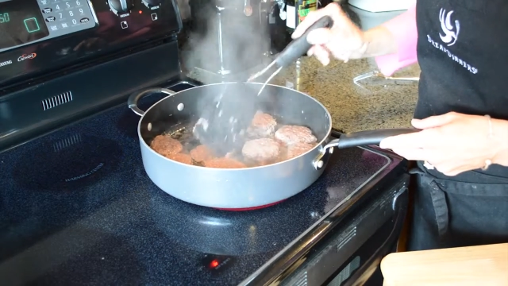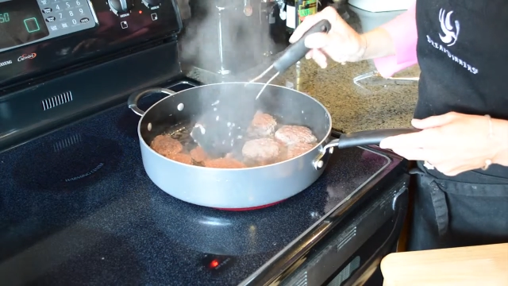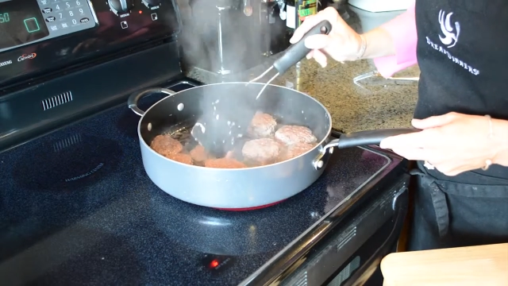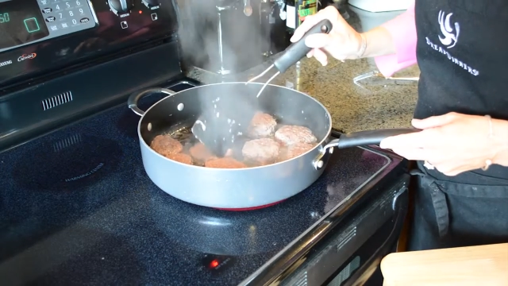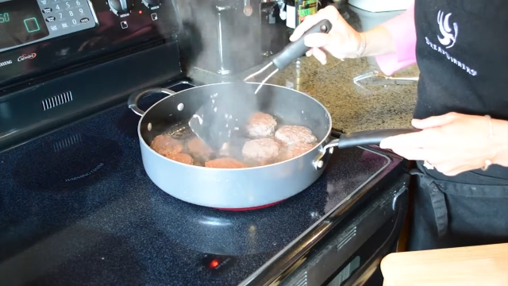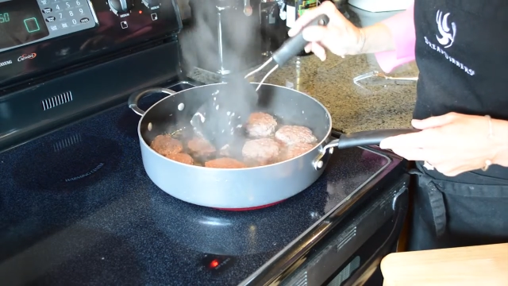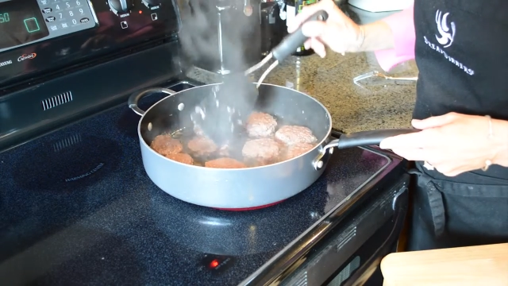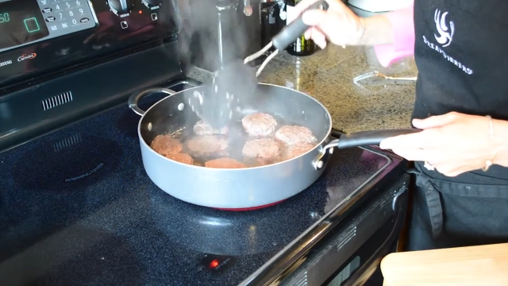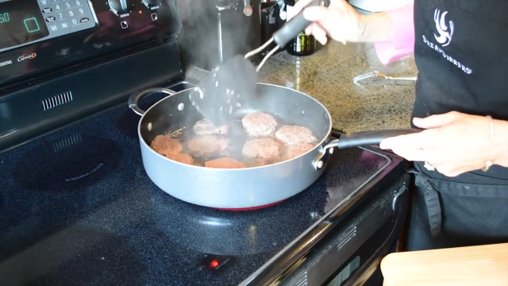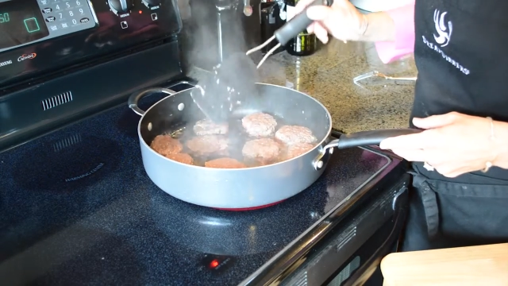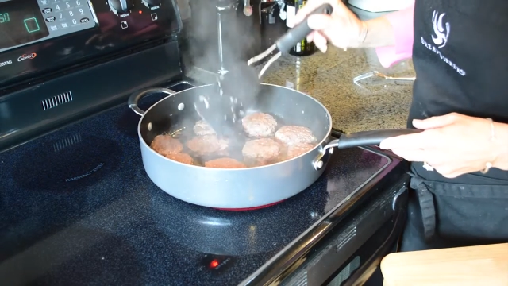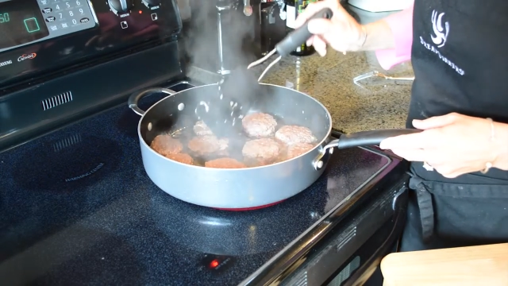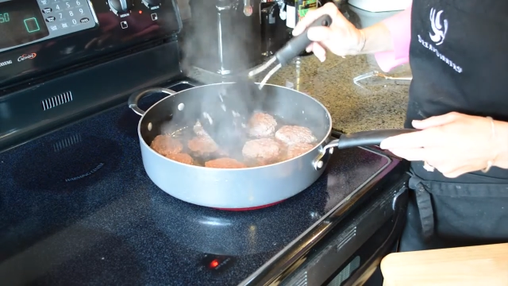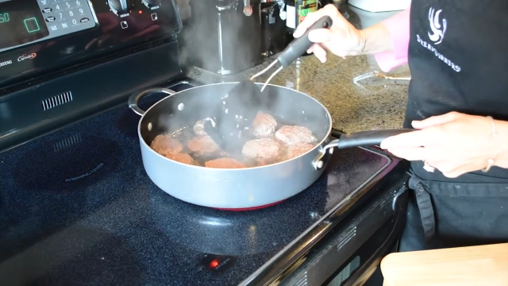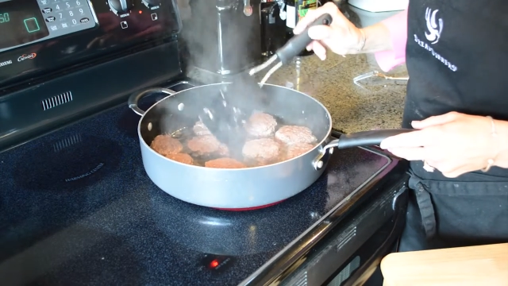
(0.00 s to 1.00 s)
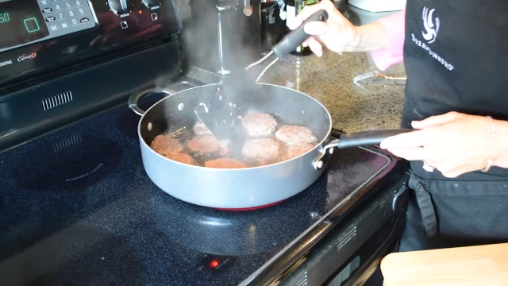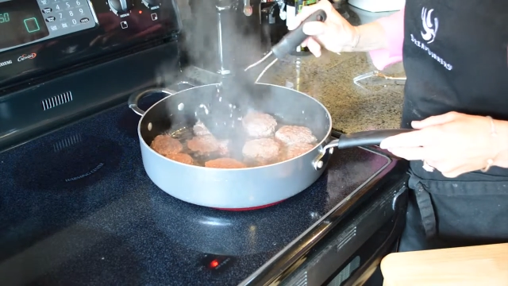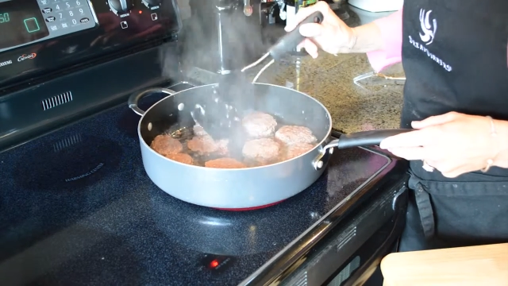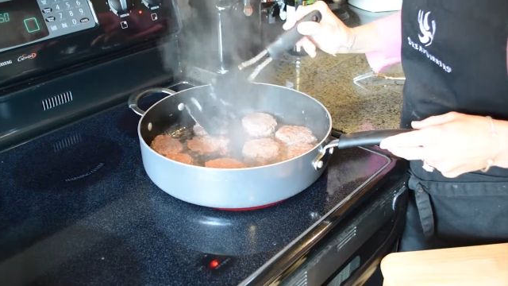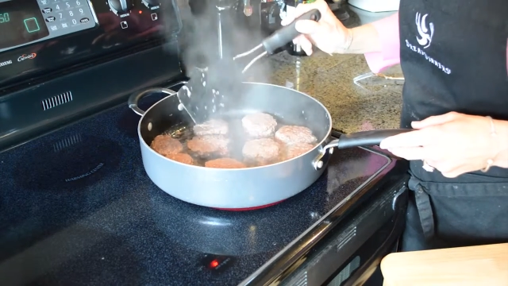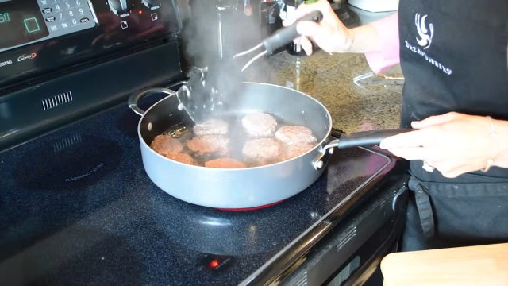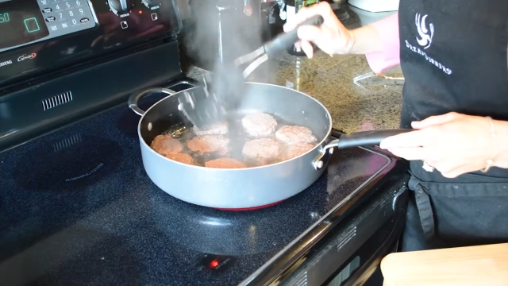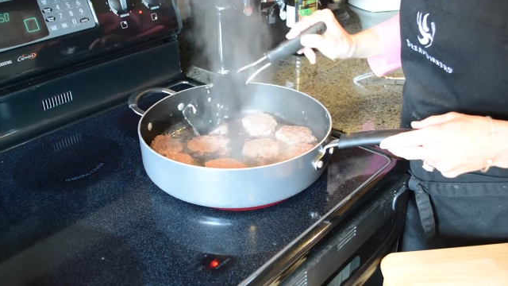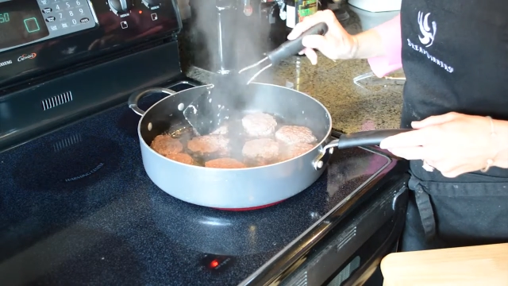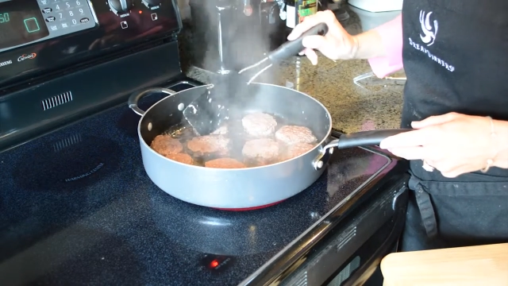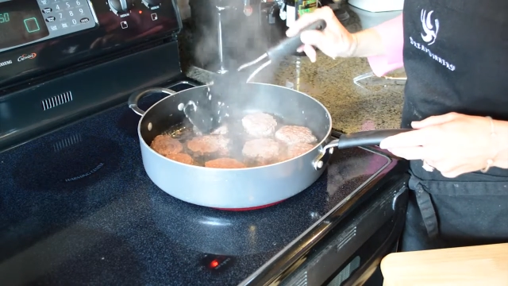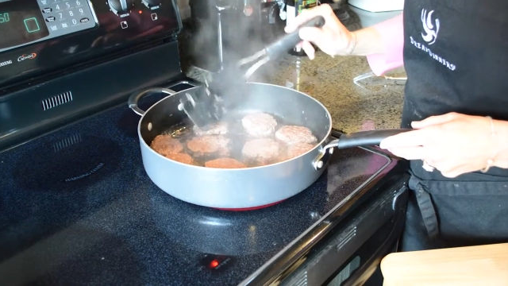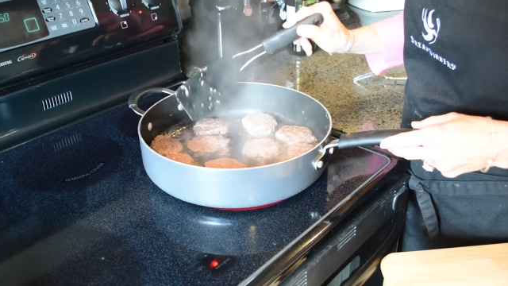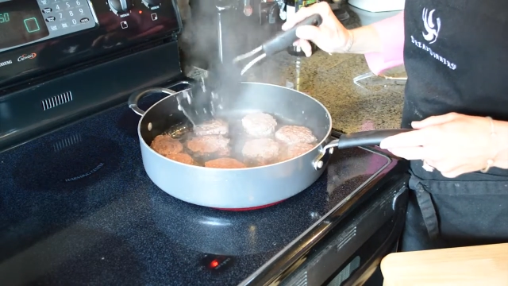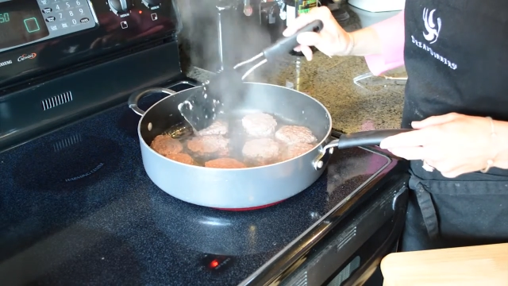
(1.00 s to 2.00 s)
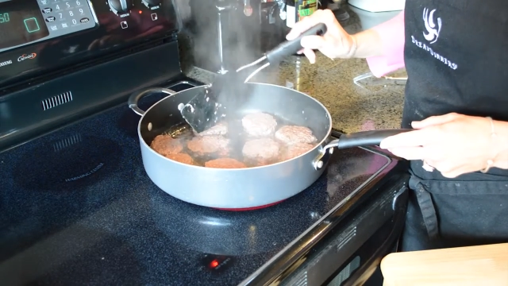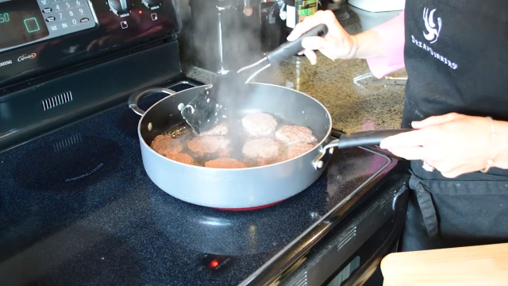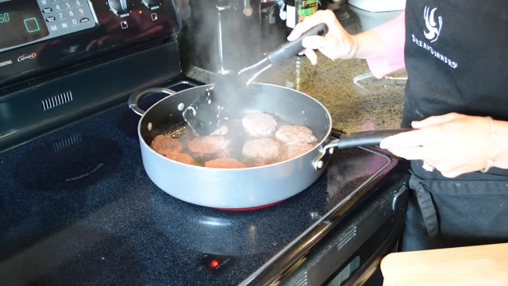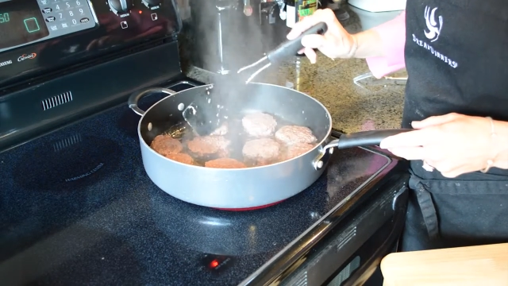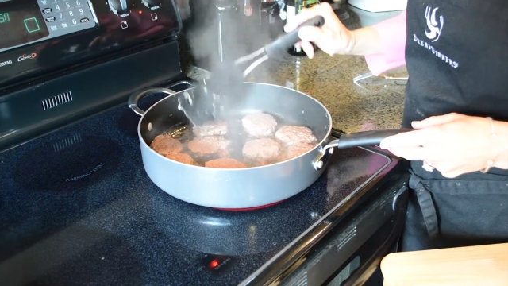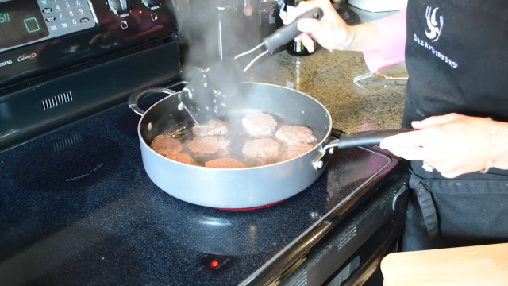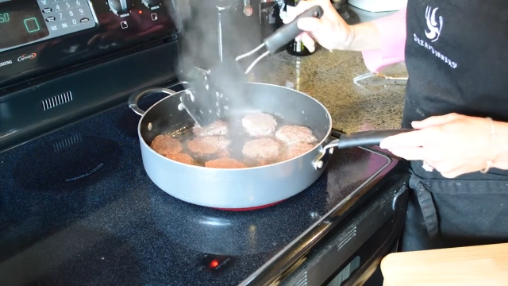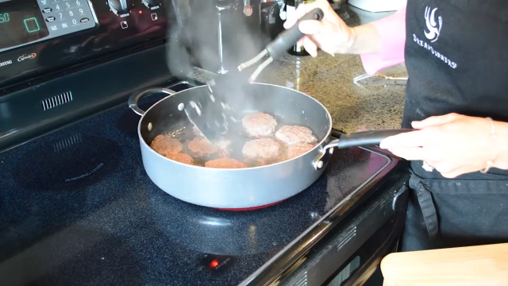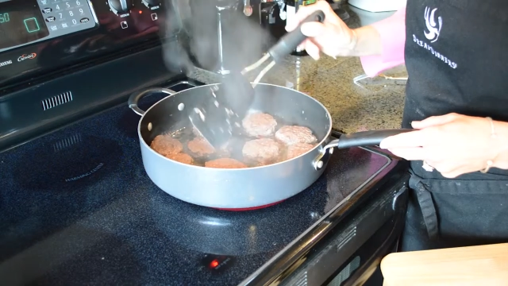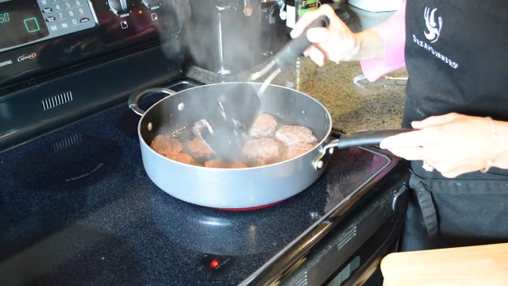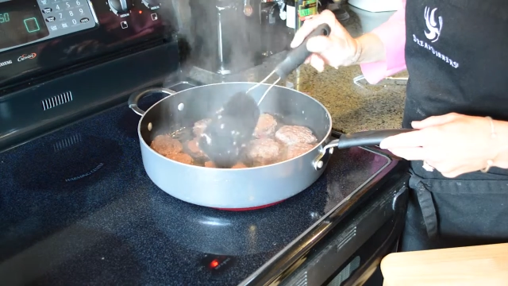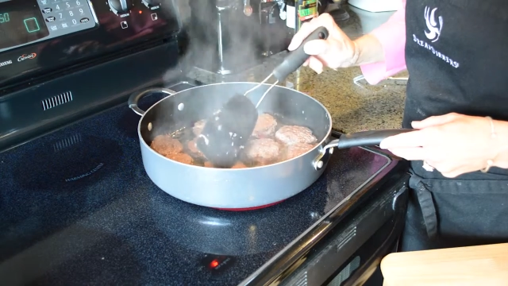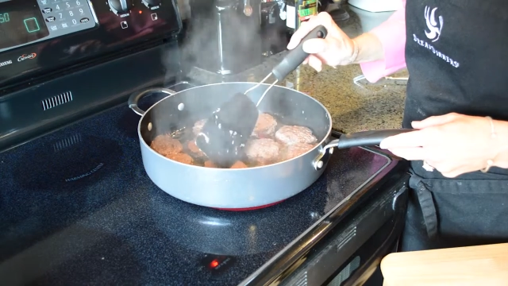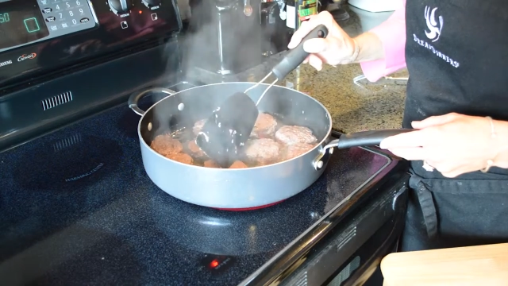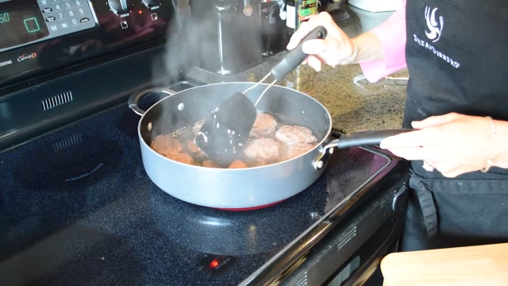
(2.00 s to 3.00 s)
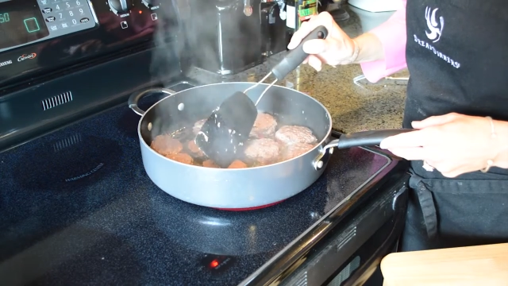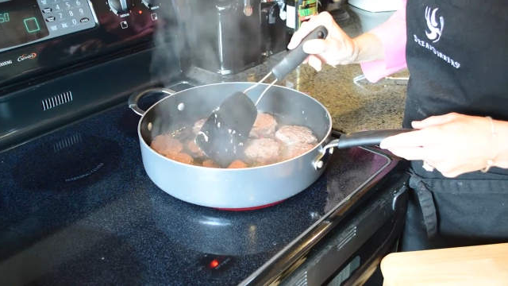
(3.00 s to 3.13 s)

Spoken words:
[unreadable: no face in view]